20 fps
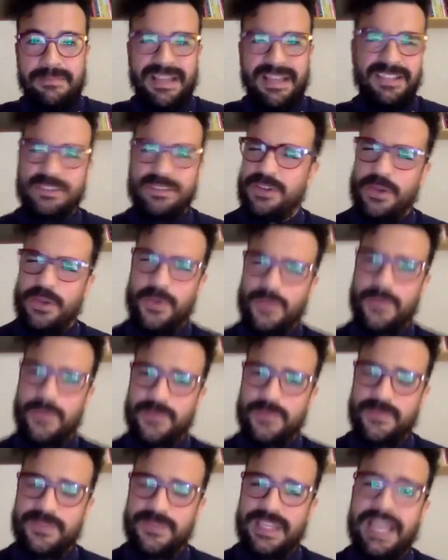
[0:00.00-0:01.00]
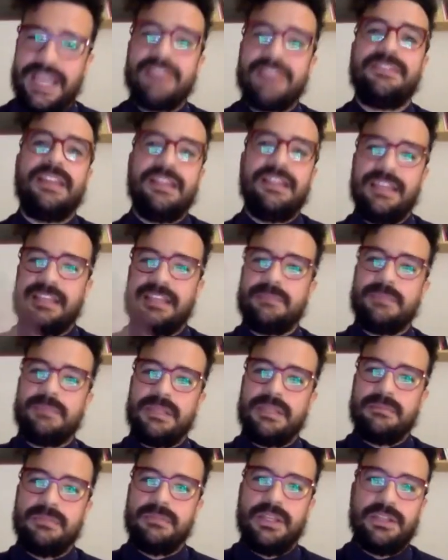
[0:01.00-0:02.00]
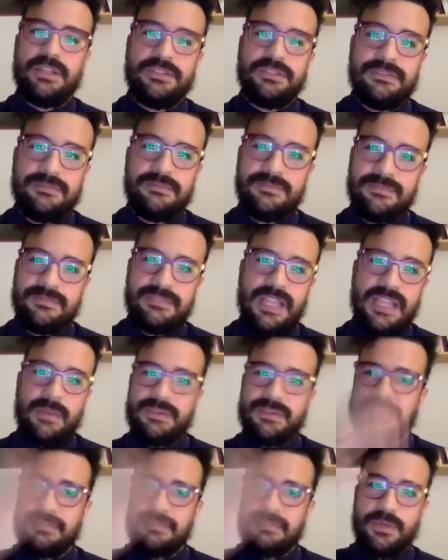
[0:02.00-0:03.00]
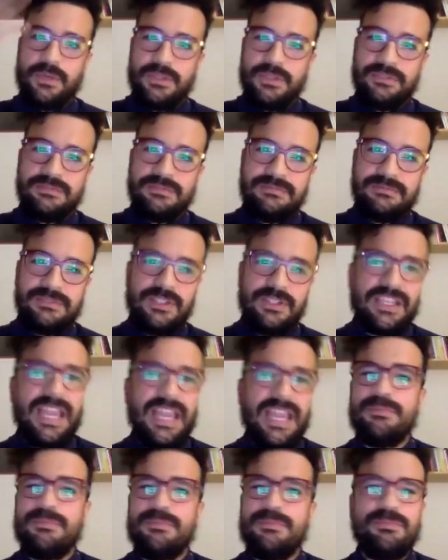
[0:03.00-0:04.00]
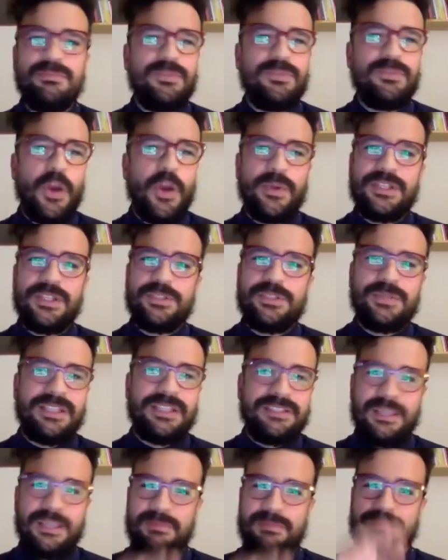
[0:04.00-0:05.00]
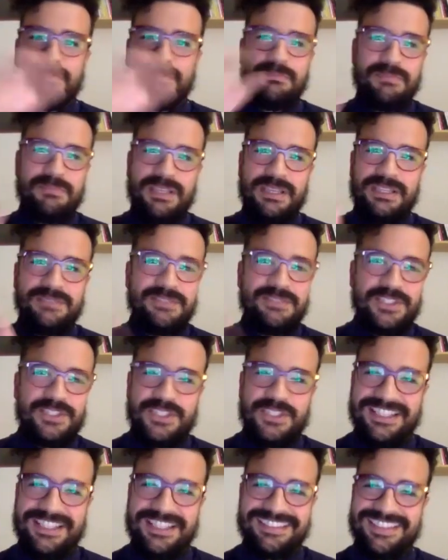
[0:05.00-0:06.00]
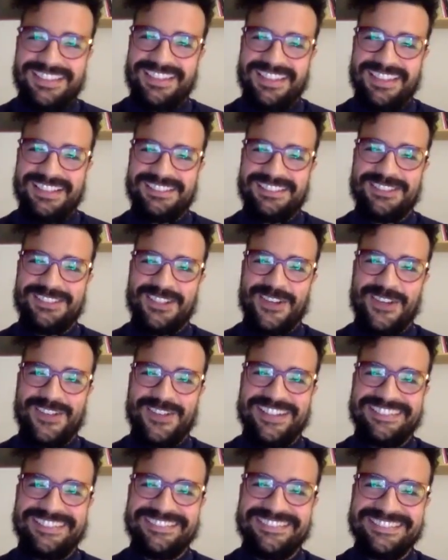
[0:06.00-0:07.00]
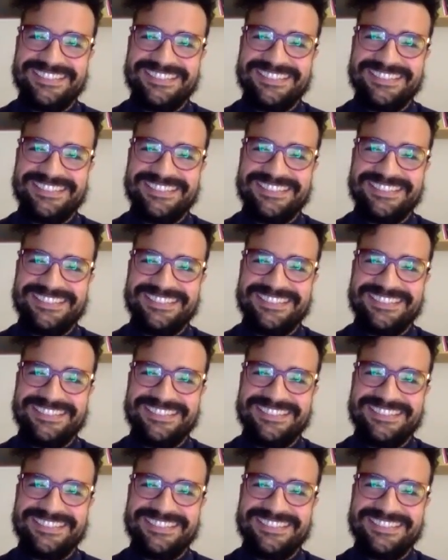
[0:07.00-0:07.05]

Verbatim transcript: don't know, and then like being blonde that was the month. Okay, I'm going to a deep, big shit thing. Sorry.